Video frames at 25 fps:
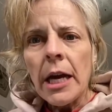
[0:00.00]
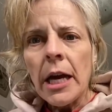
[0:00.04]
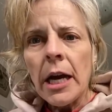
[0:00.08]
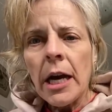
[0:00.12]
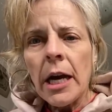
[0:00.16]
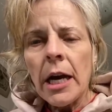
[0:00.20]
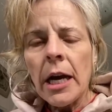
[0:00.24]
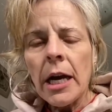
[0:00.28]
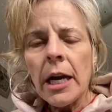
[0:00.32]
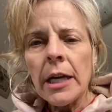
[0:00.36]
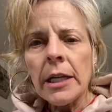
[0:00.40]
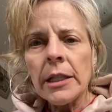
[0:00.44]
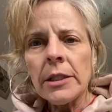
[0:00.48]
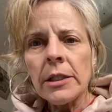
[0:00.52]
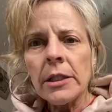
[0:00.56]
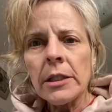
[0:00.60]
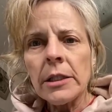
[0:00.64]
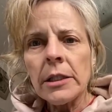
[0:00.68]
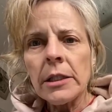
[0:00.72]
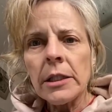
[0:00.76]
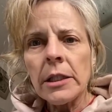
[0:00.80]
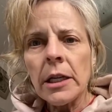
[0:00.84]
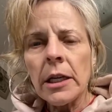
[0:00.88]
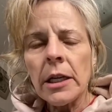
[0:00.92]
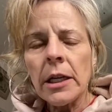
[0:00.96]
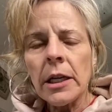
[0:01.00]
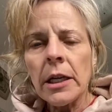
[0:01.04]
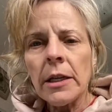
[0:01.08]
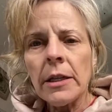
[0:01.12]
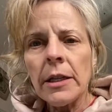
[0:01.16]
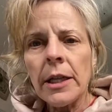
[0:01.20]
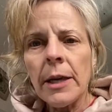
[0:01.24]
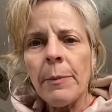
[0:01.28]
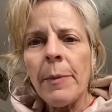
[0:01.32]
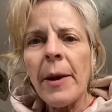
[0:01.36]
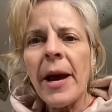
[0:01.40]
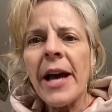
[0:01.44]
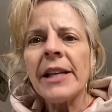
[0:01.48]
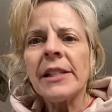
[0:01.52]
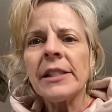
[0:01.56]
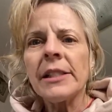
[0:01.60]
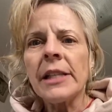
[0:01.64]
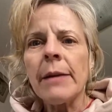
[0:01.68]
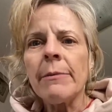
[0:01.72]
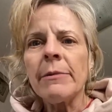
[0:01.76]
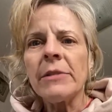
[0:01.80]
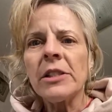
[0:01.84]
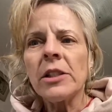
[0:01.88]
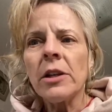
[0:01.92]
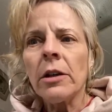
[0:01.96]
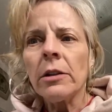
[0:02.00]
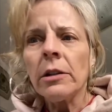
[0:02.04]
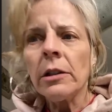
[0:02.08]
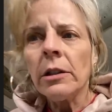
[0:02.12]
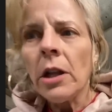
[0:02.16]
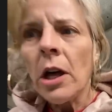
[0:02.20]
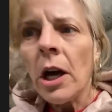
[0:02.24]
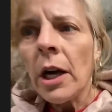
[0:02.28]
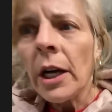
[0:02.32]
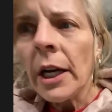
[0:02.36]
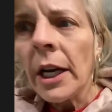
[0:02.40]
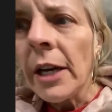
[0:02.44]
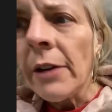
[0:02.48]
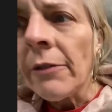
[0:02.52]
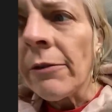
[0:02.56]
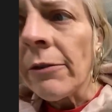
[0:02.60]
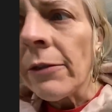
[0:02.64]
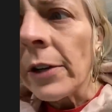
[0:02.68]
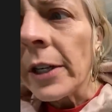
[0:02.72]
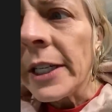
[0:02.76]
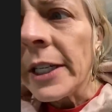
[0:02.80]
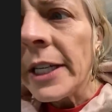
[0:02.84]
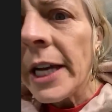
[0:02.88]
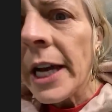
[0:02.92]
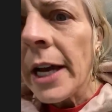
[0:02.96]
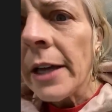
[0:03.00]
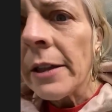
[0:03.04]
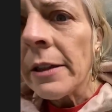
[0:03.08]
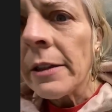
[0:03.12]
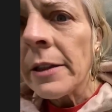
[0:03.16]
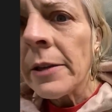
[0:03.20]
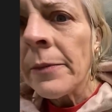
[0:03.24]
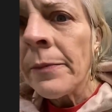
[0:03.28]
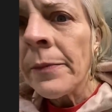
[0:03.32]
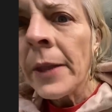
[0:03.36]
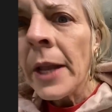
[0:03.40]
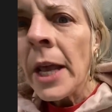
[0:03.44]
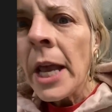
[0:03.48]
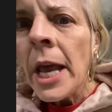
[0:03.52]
That pastime is called longing for death.